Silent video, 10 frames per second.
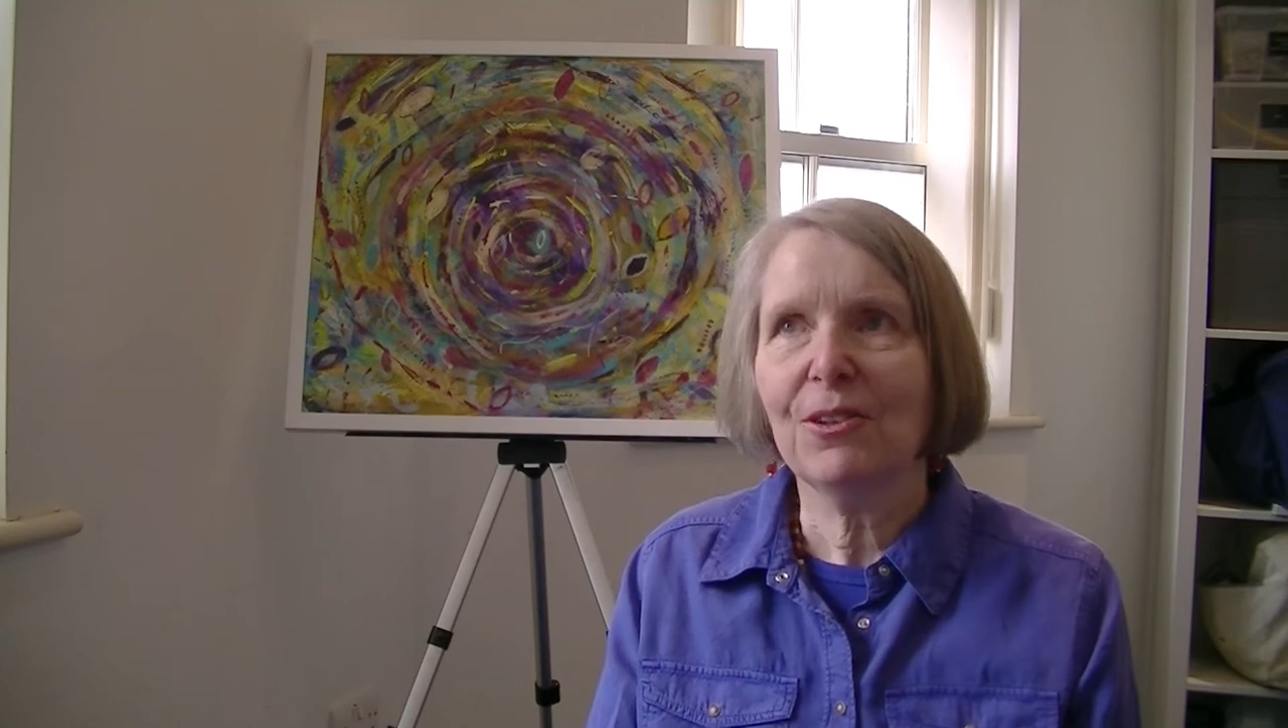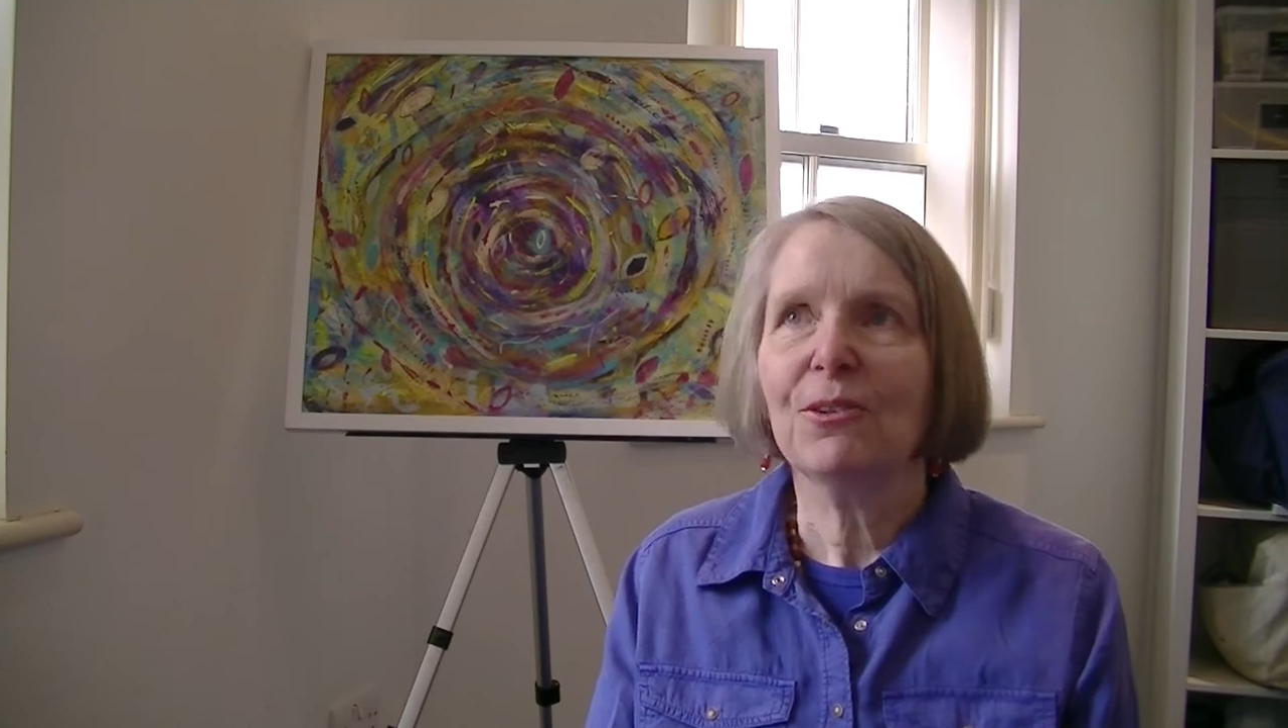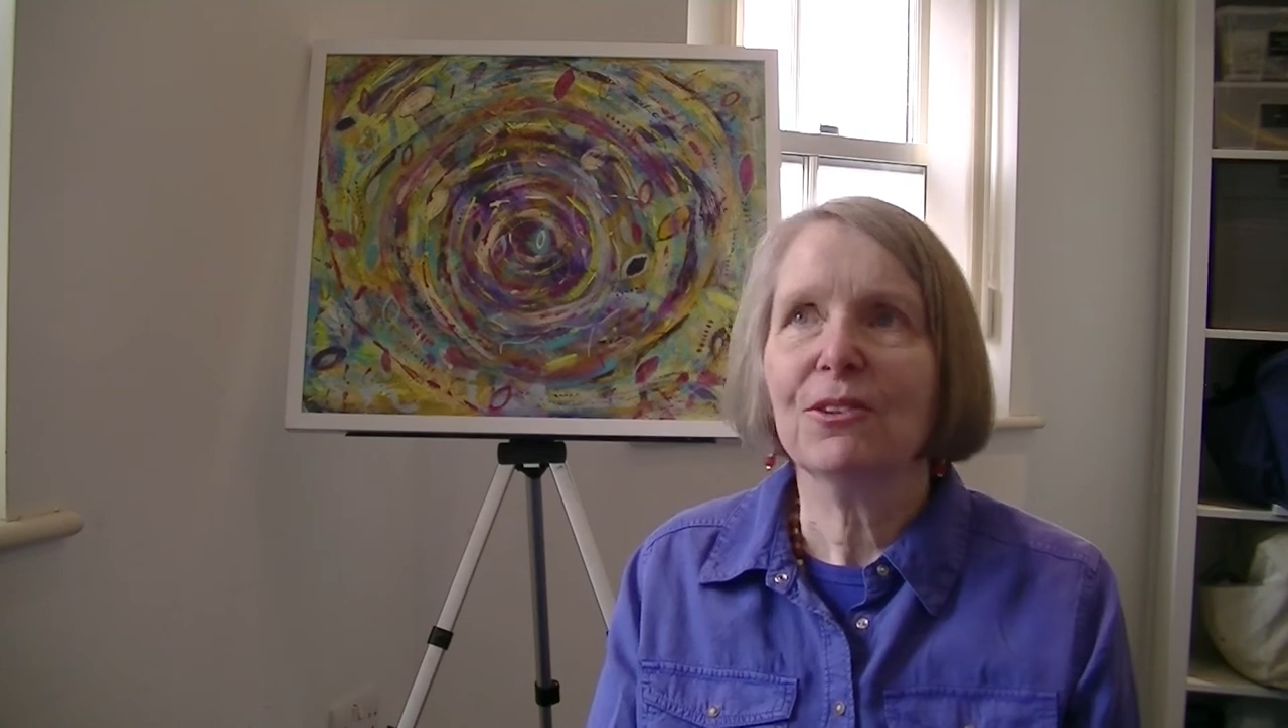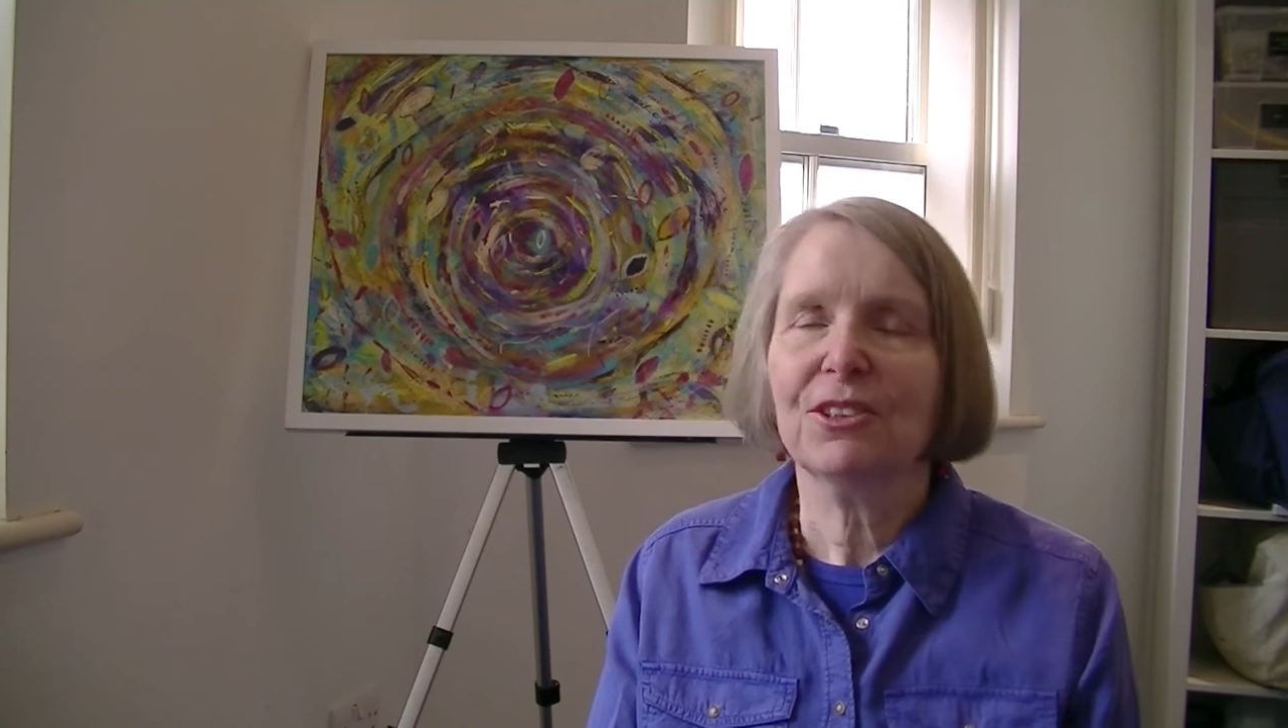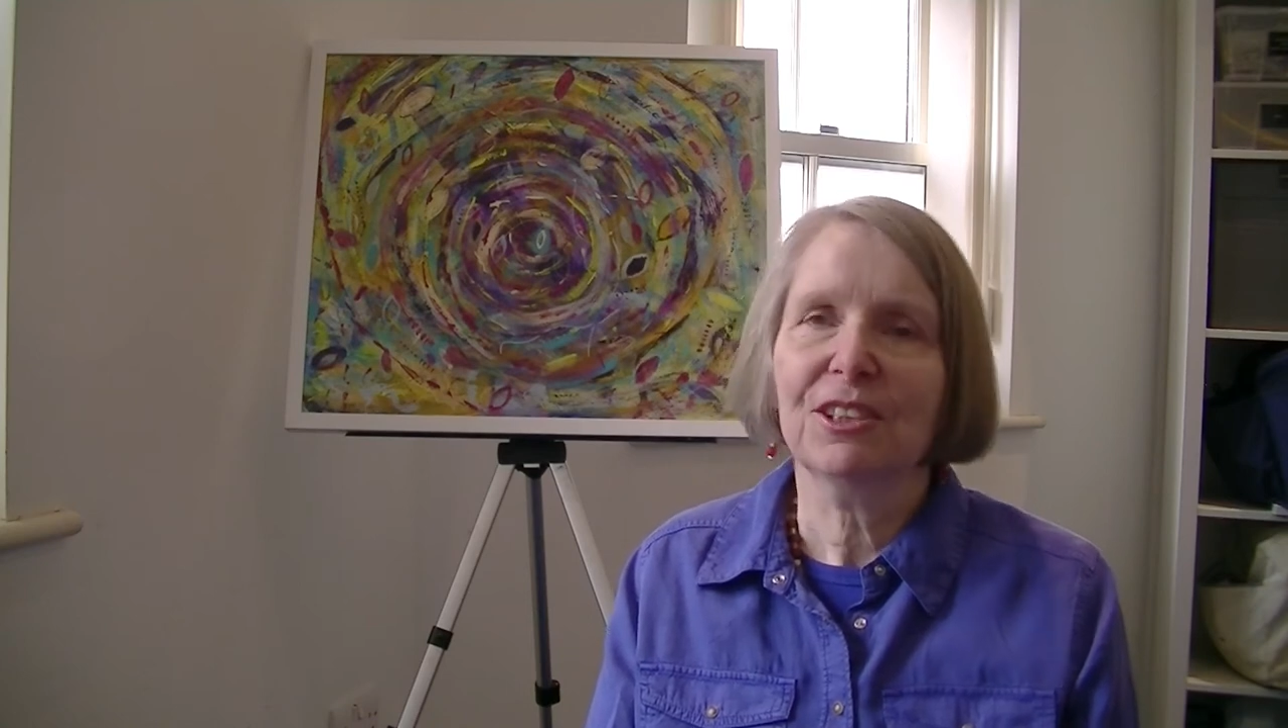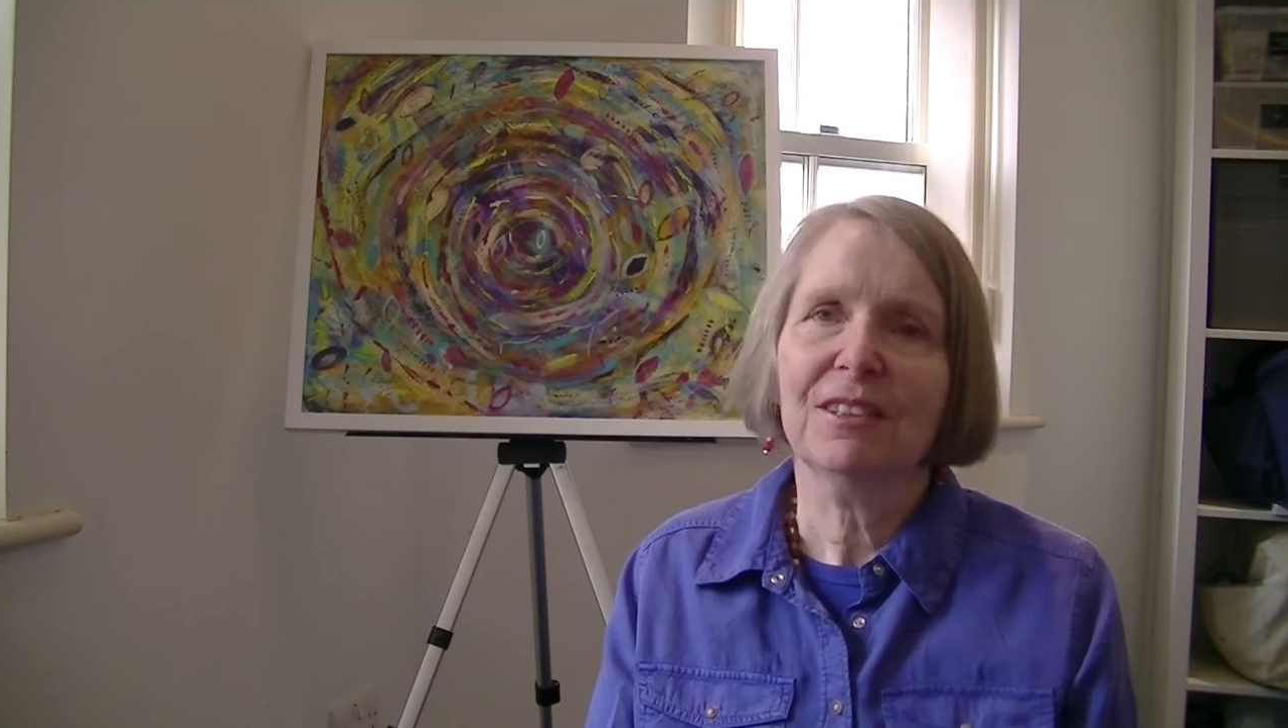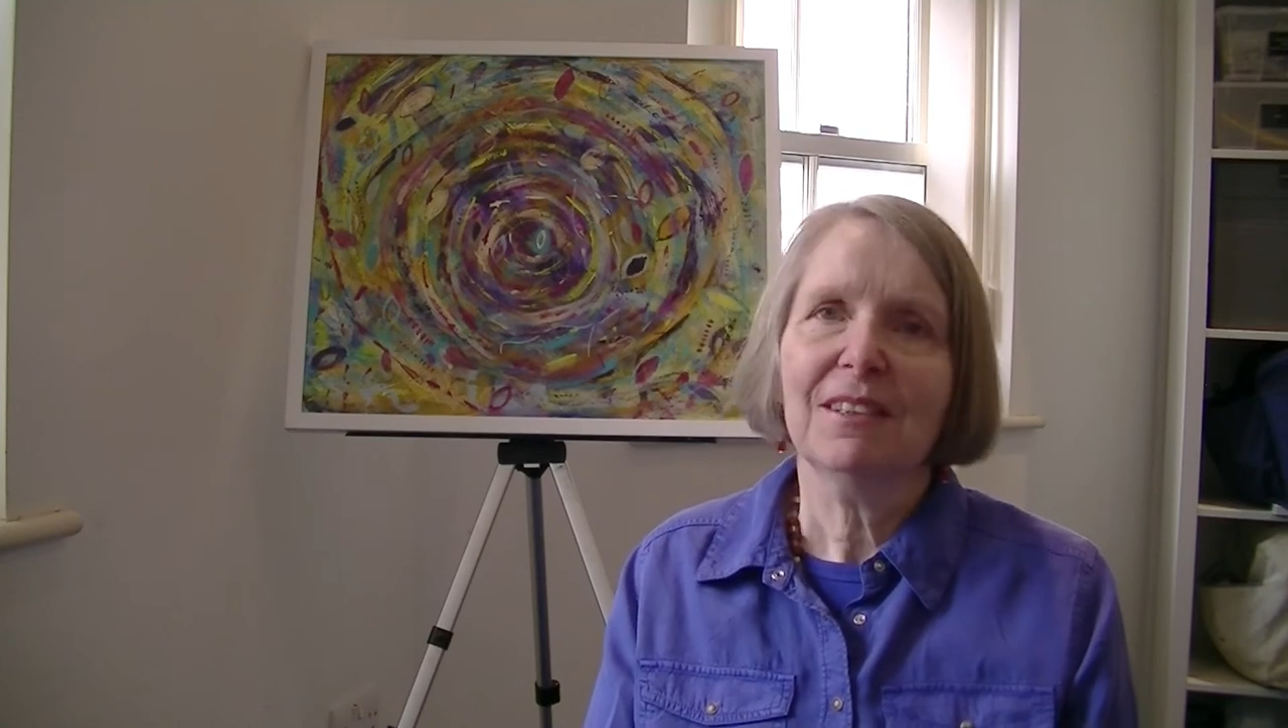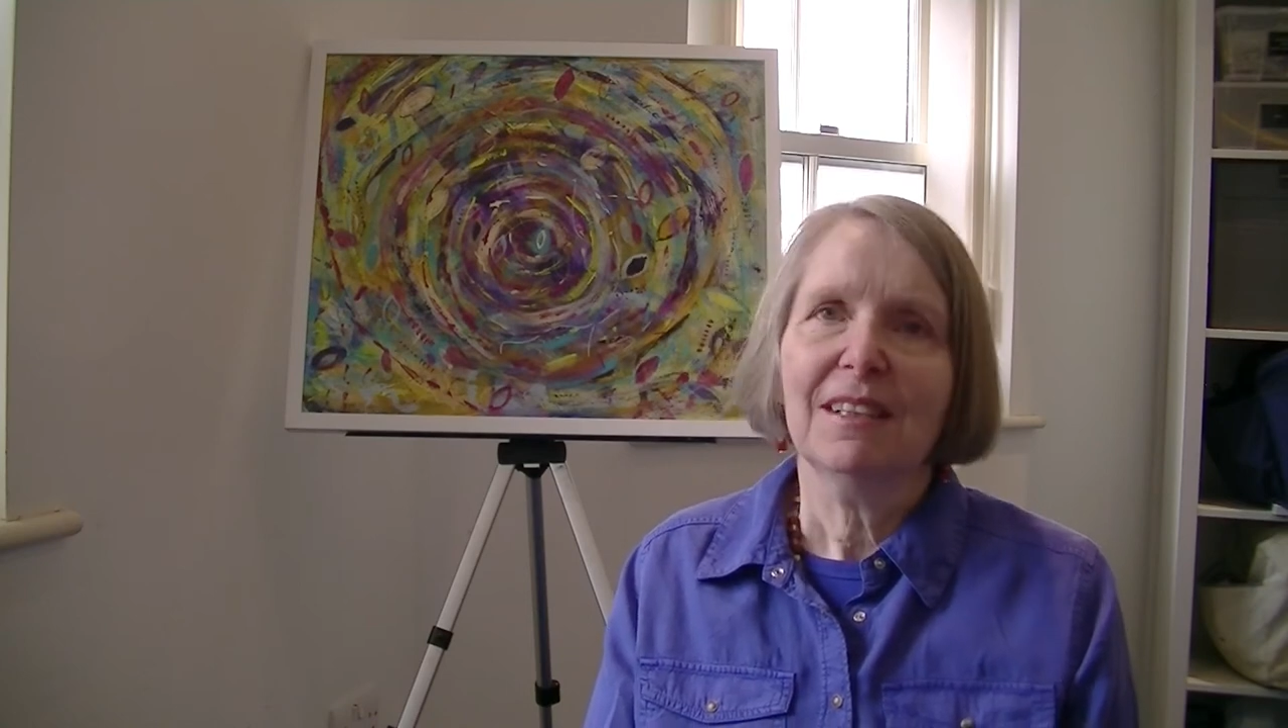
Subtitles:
Yorkshire